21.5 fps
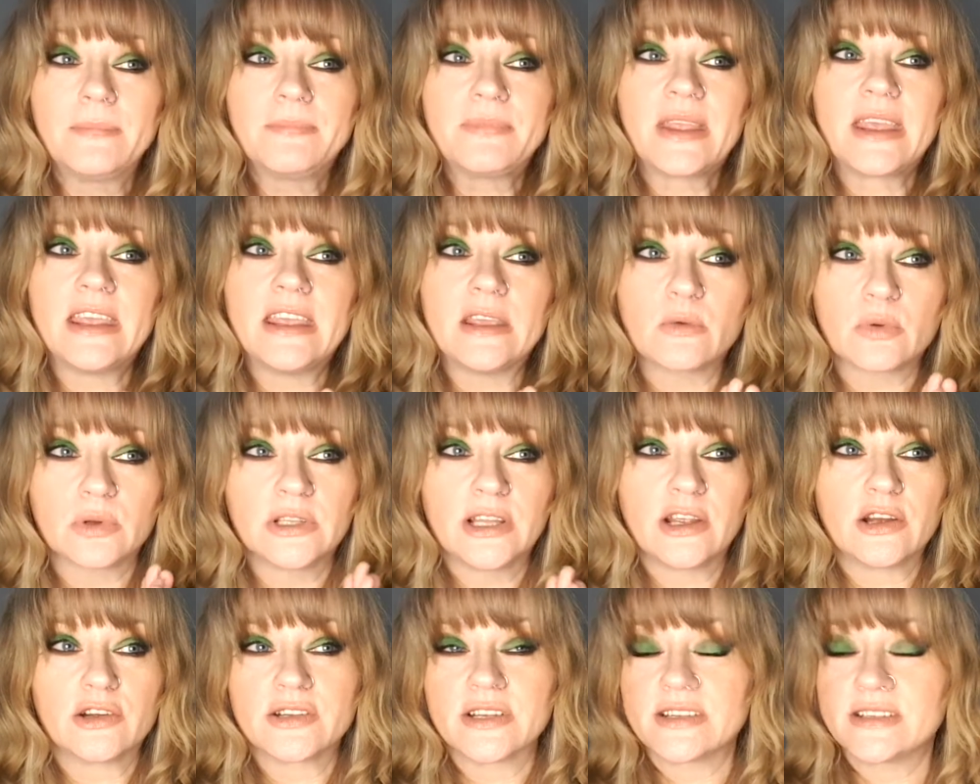Equally,
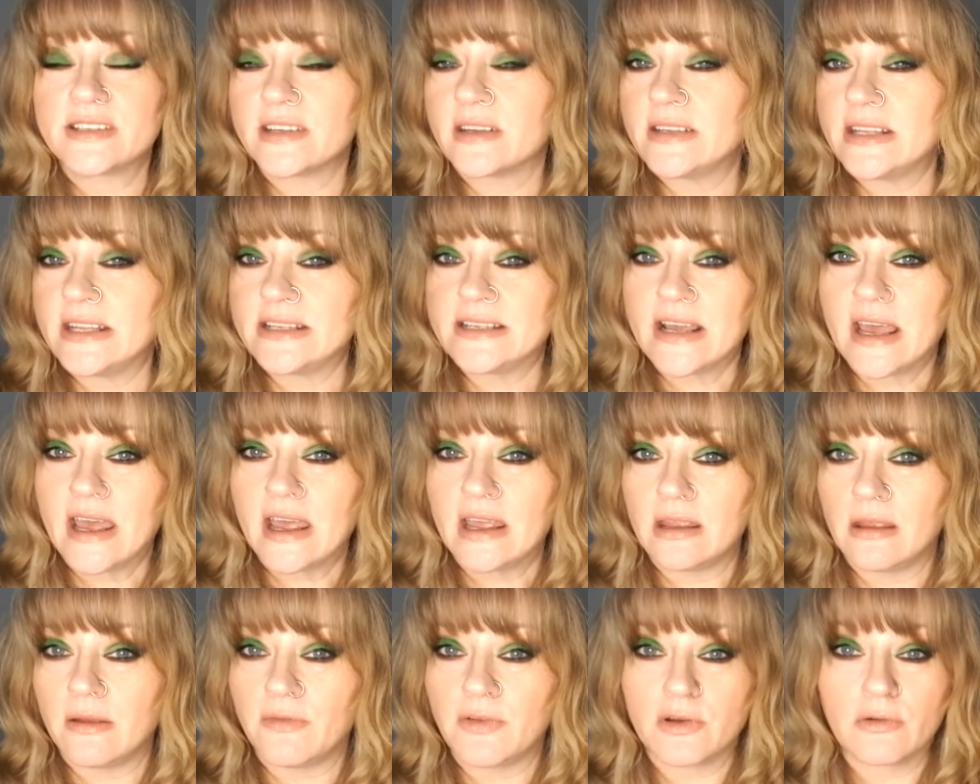on a sunny day,
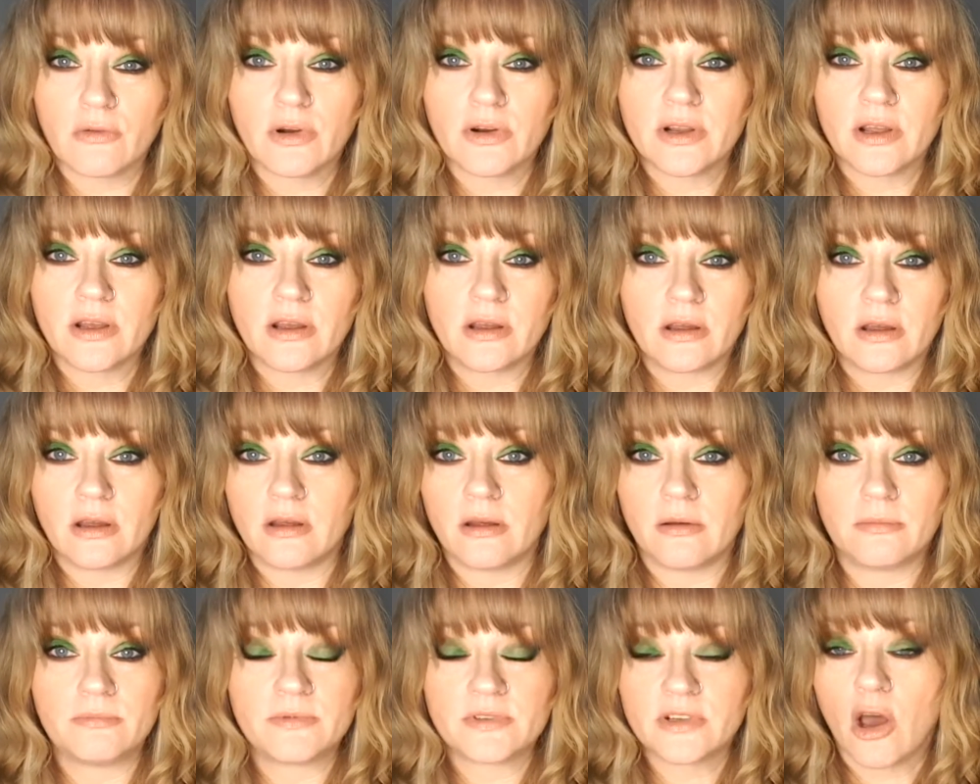if you're on a
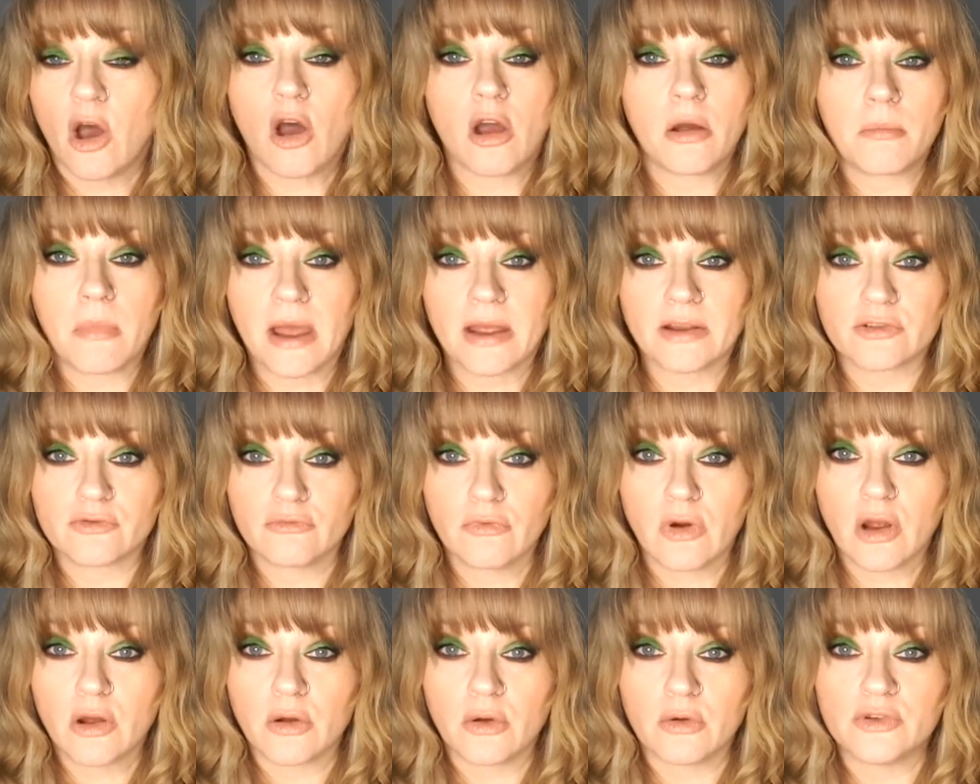tarmac
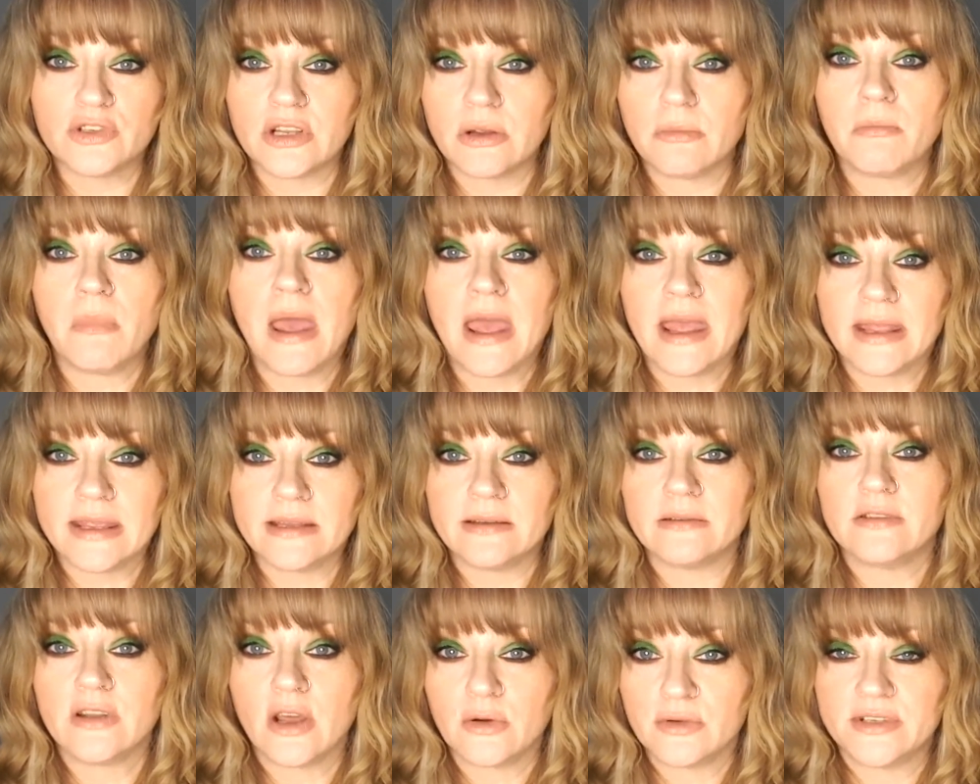road, you may
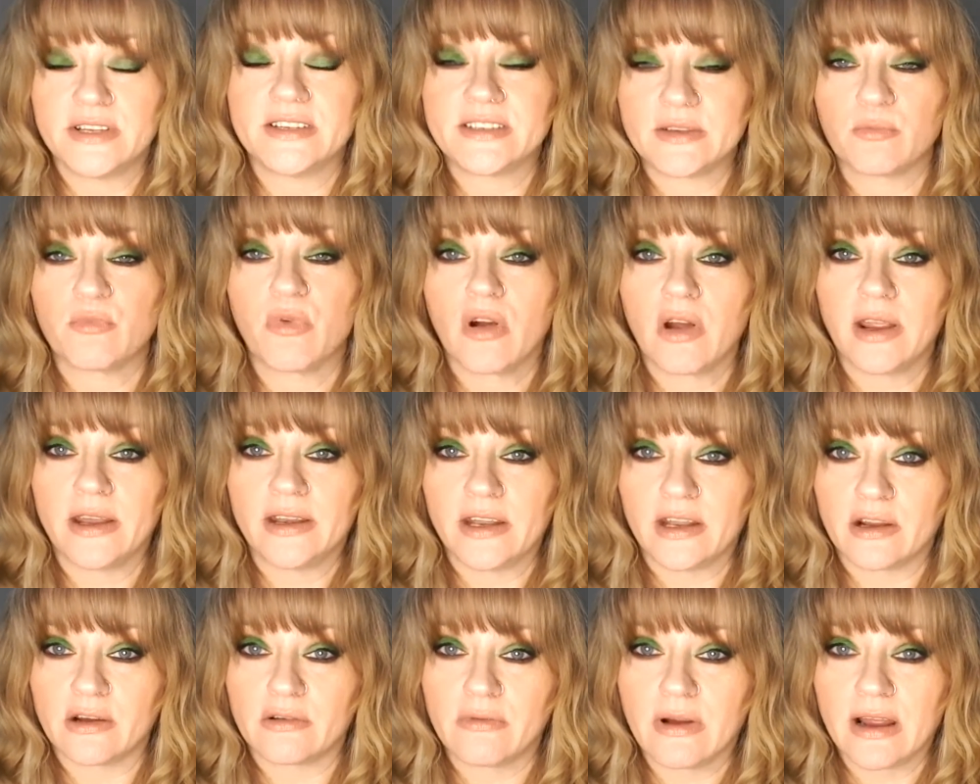notice a
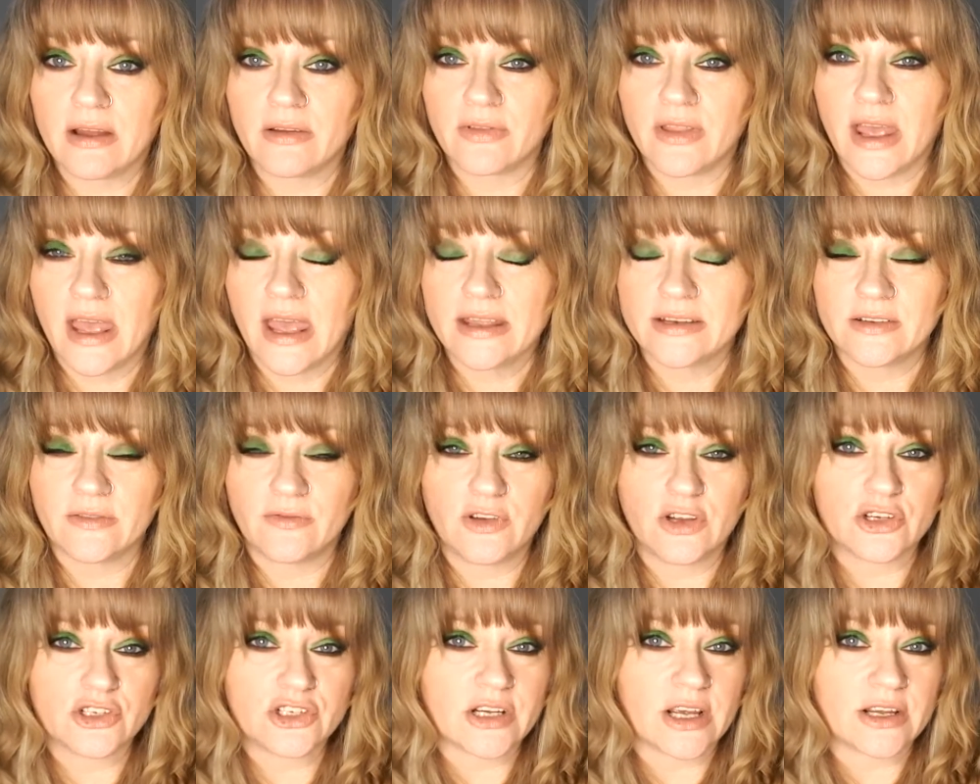brightening around the head of your
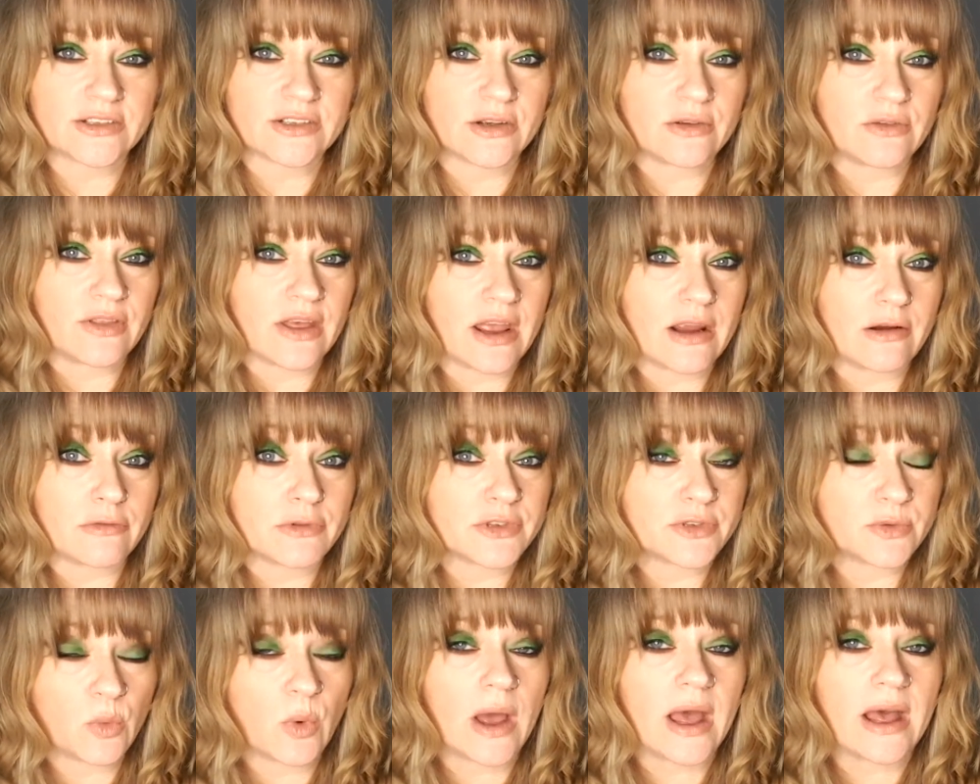shadow there as
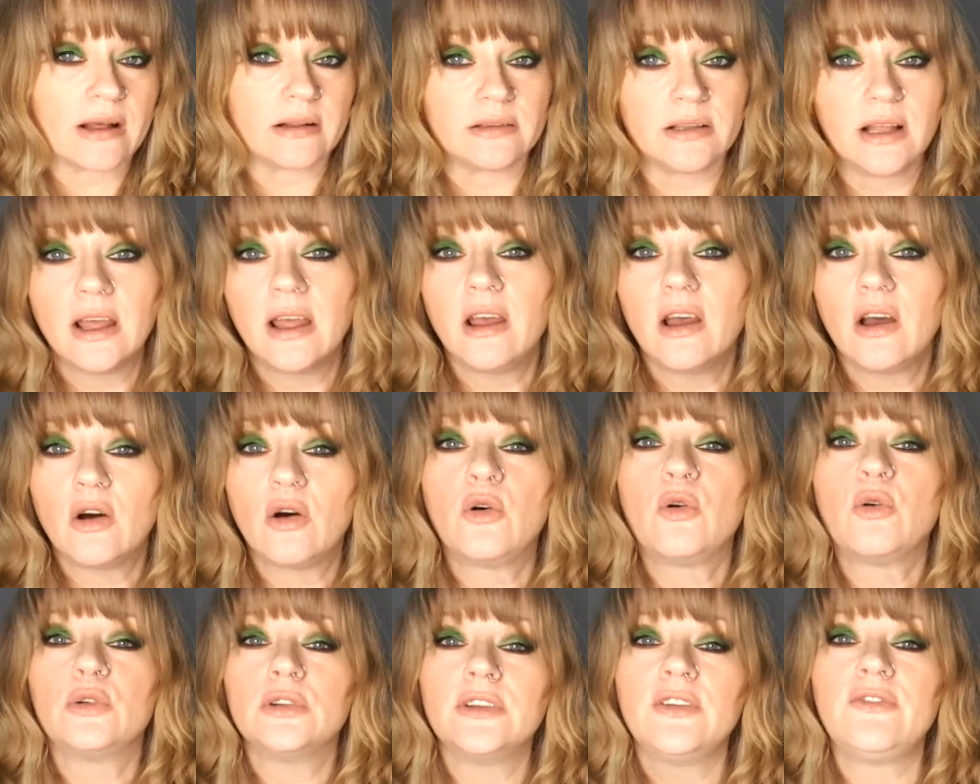well.
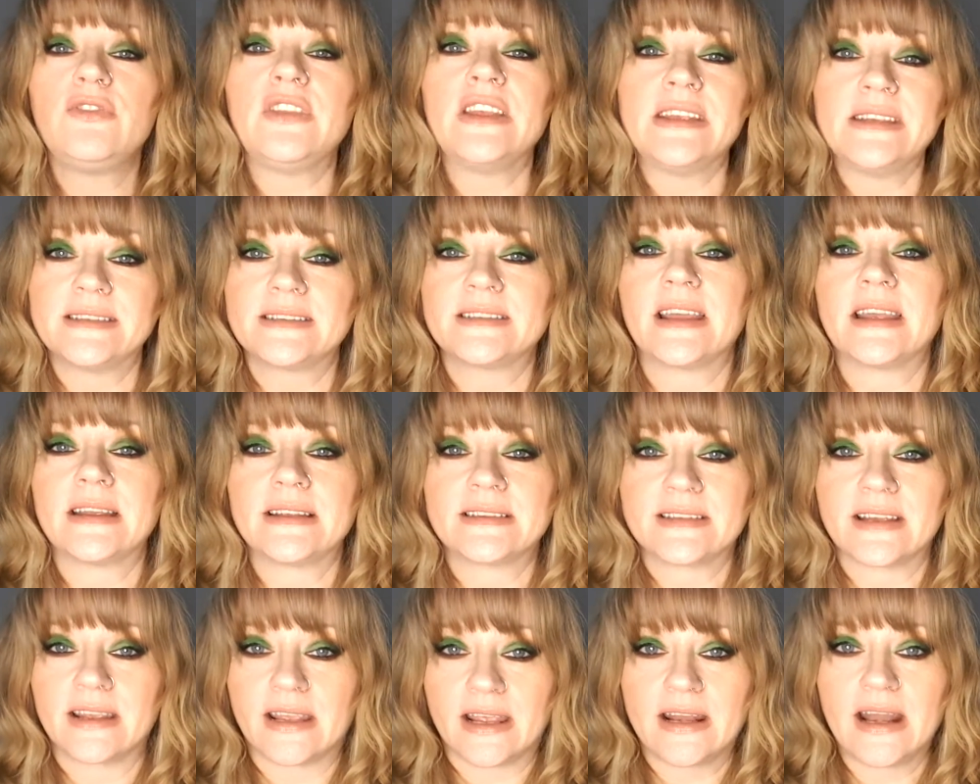All of these things are
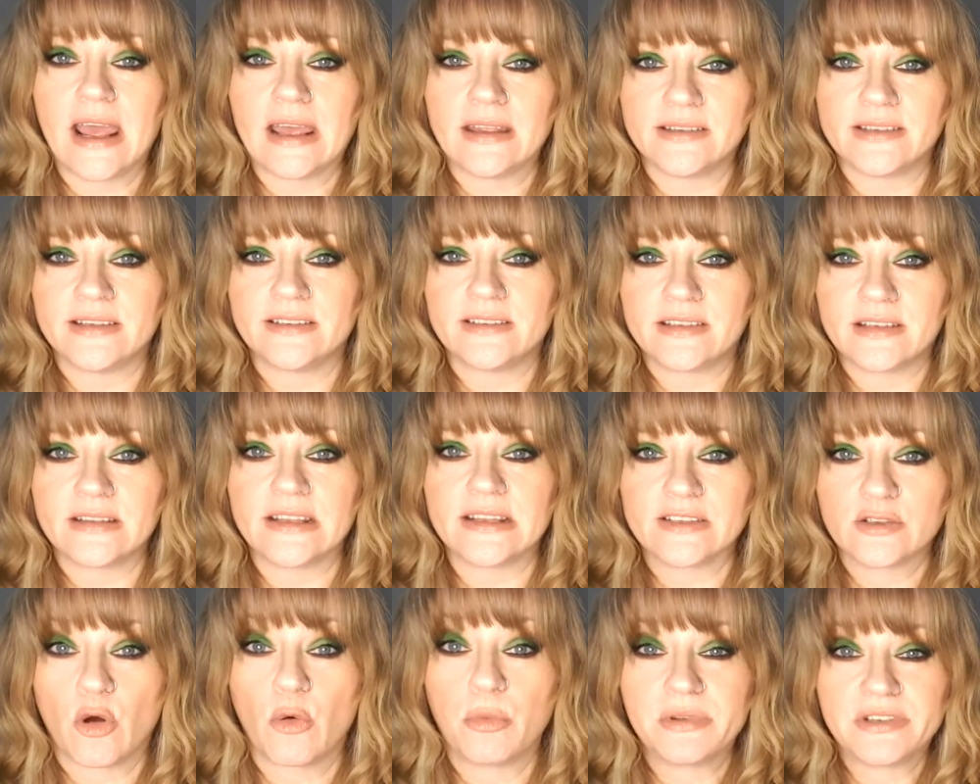connected to this
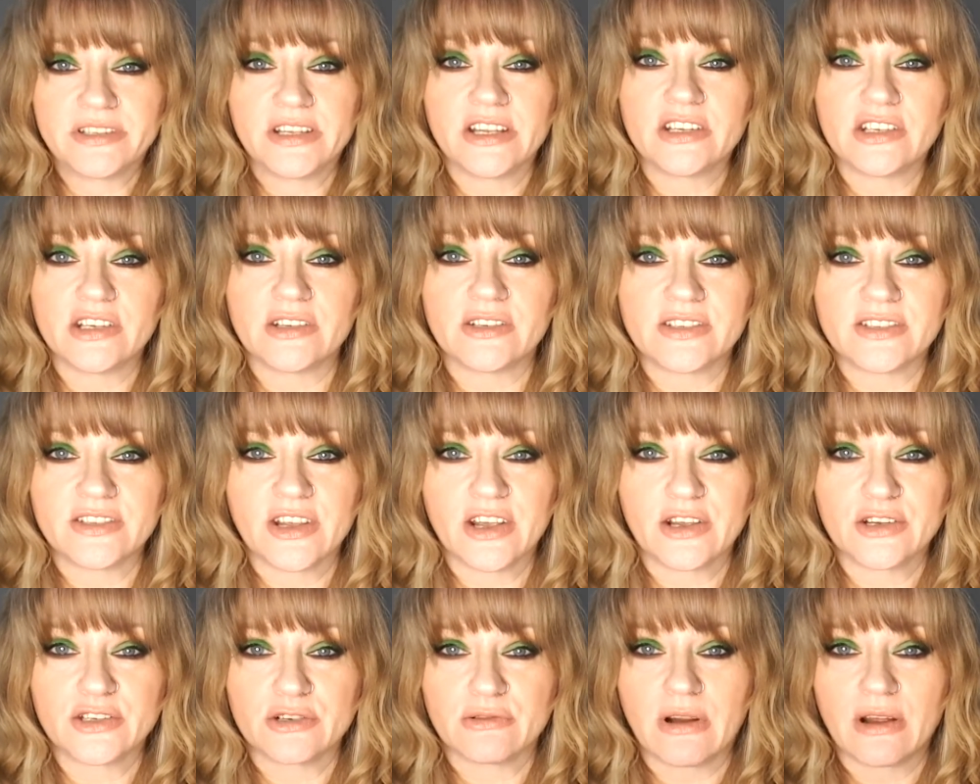opposition
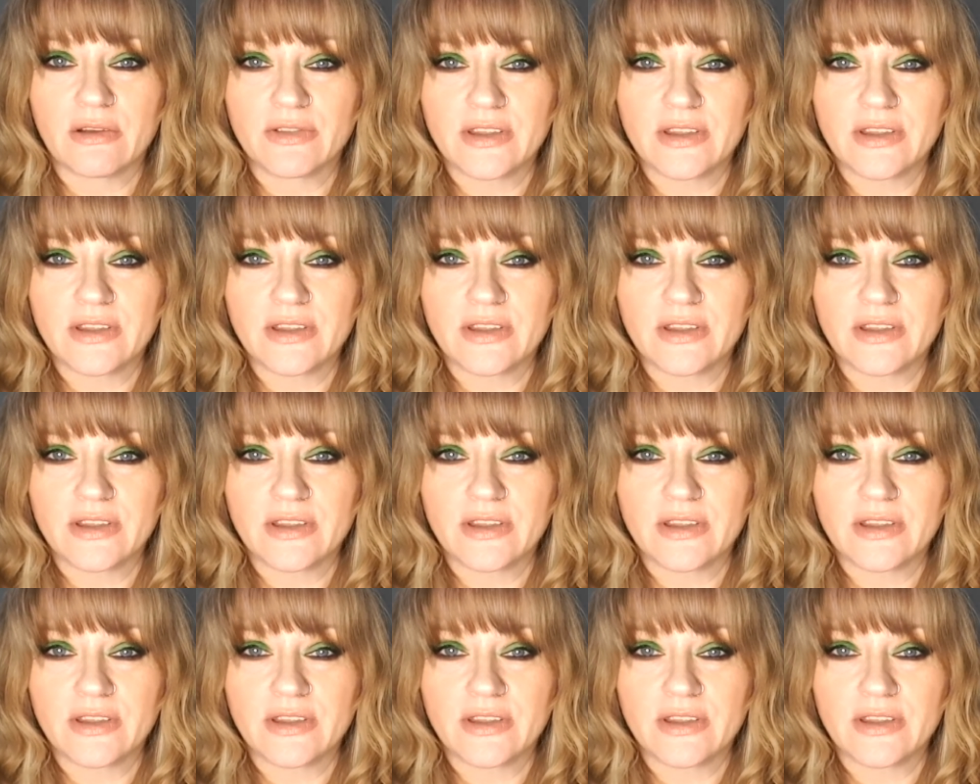surge around